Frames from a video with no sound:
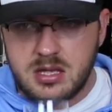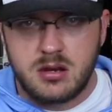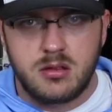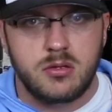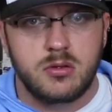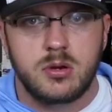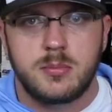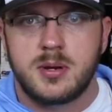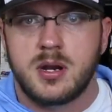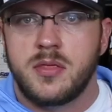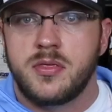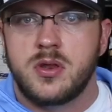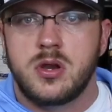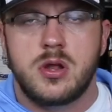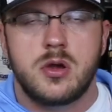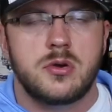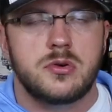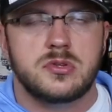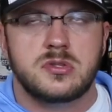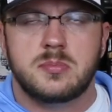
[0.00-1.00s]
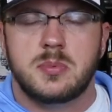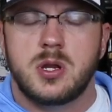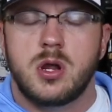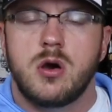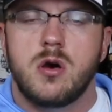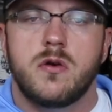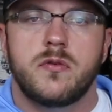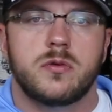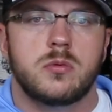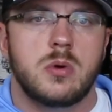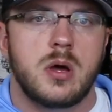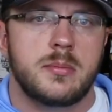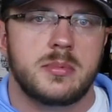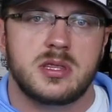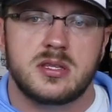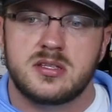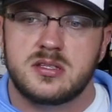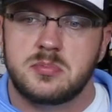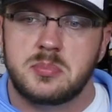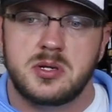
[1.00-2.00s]
a little bit on the nose, but
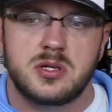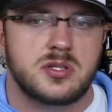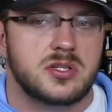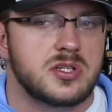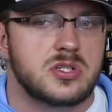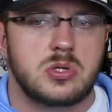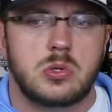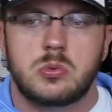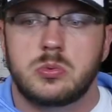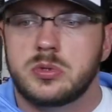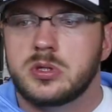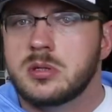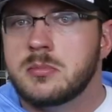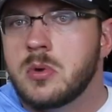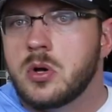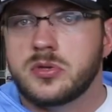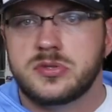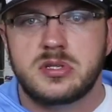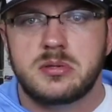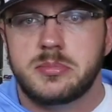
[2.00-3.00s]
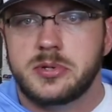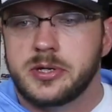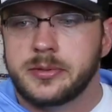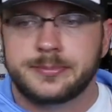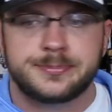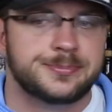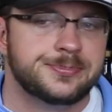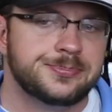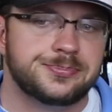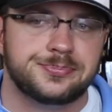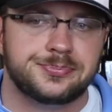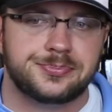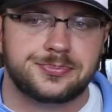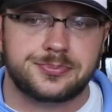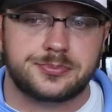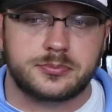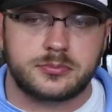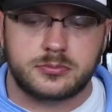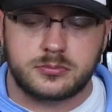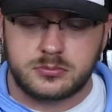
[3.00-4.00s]
overwhelming, this beer is just a really malty beer.
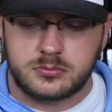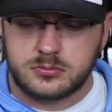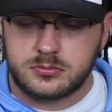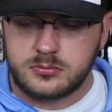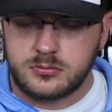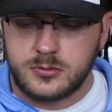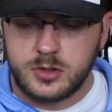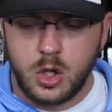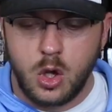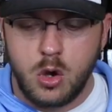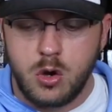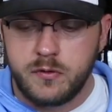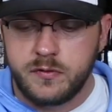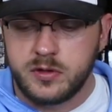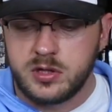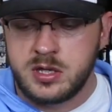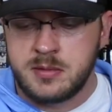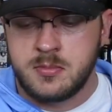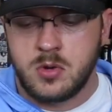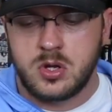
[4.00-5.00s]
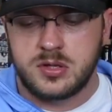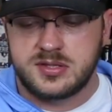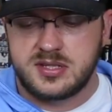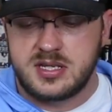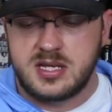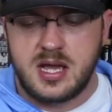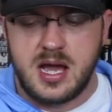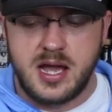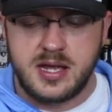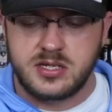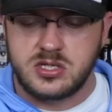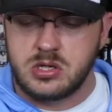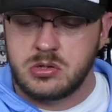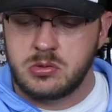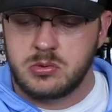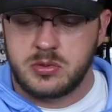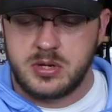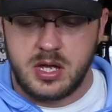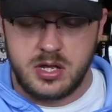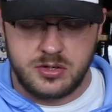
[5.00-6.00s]
Overly malty. I
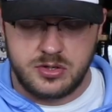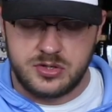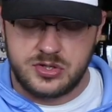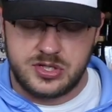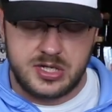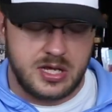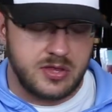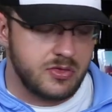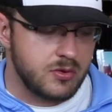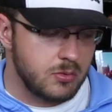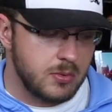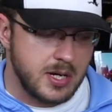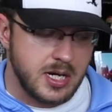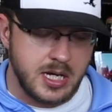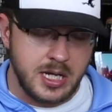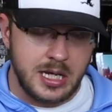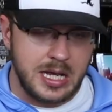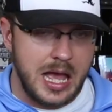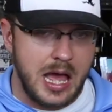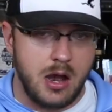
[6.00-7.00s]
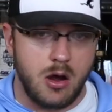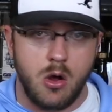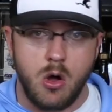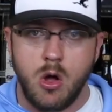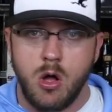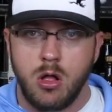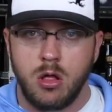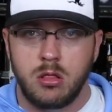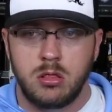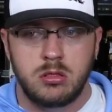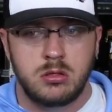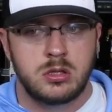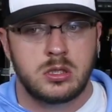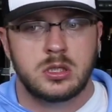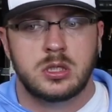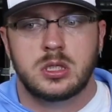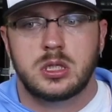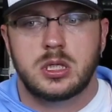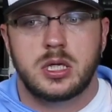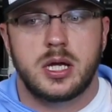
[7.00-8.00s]
don't understand the rating at all.
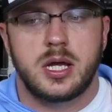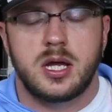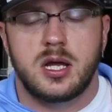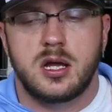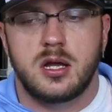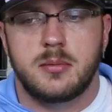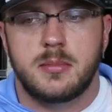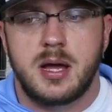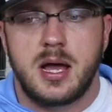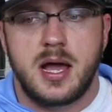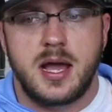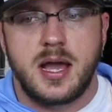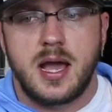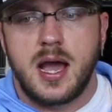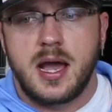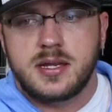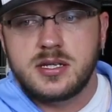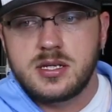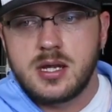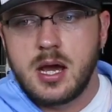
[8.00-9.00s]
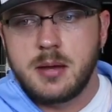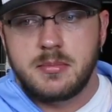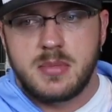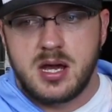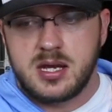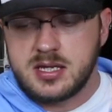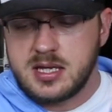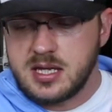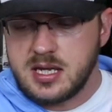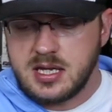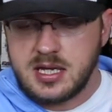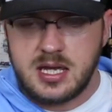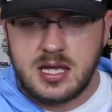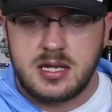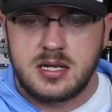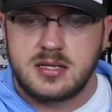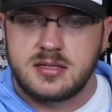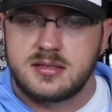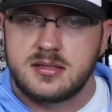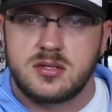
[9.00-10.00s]
I'm not getting
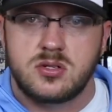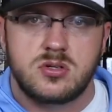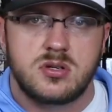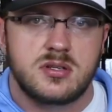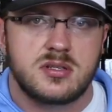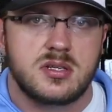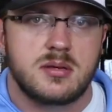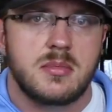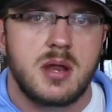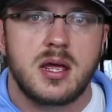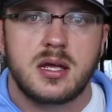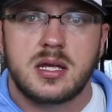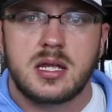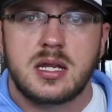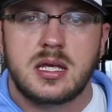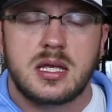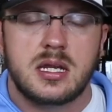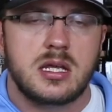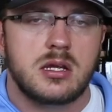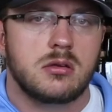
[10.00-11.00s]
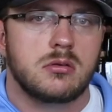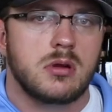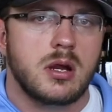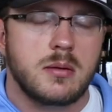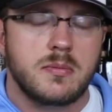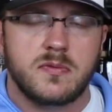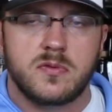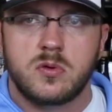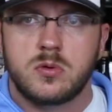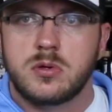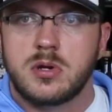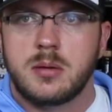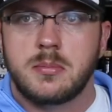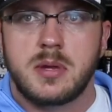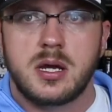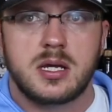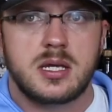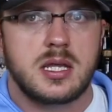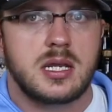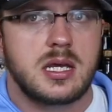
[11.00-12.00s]
any citrus. I'm not getting any grapefruit. I'm
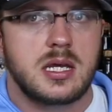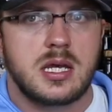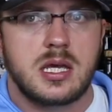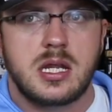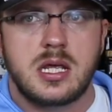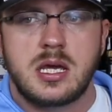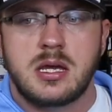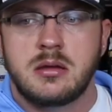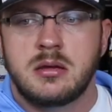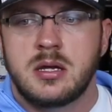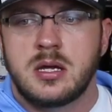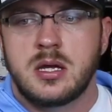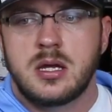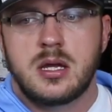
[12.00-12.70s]
not getting any,